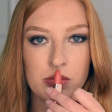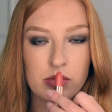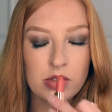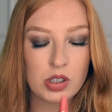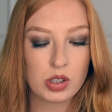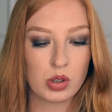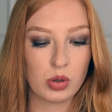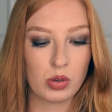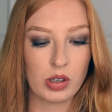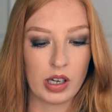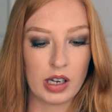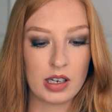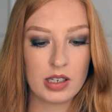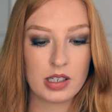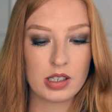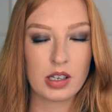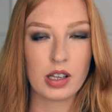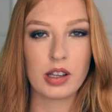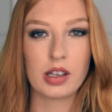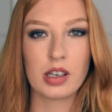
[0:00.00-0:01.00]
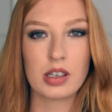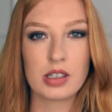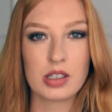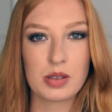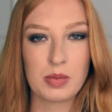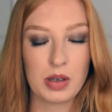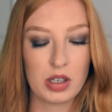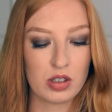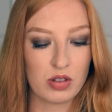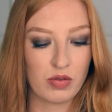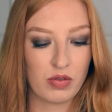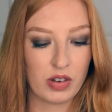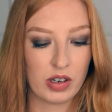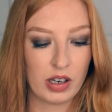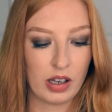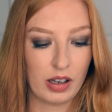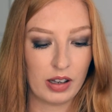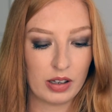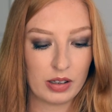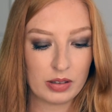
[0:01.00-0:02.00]
so nice. I think it smells of
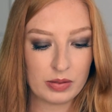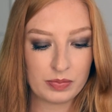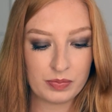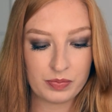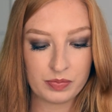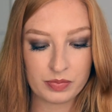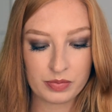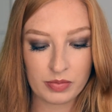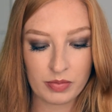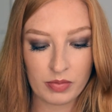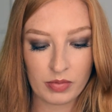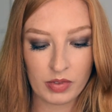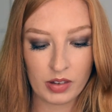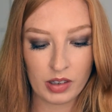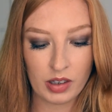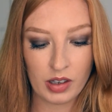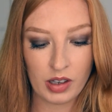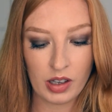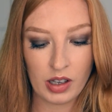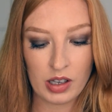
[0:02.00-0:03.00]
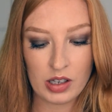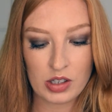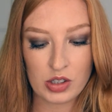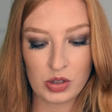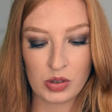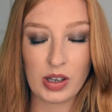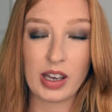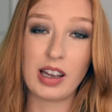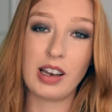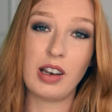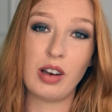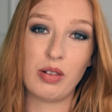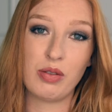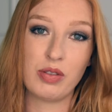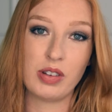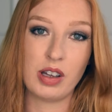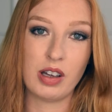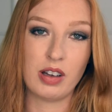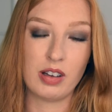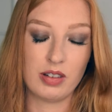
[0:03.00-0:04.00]
vanilla. So yeah, I love
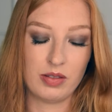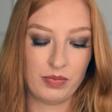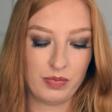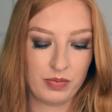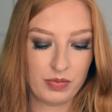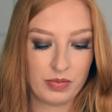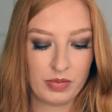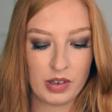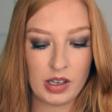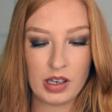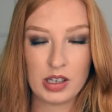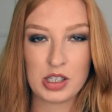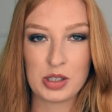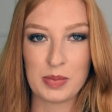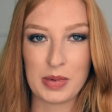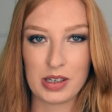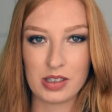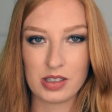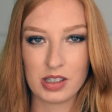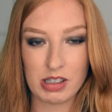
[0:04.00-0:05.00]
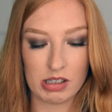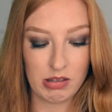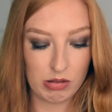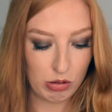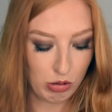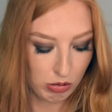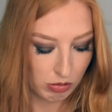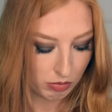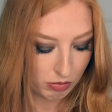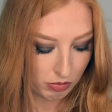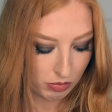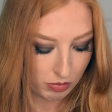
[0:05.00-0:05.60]
that. It smells, oh,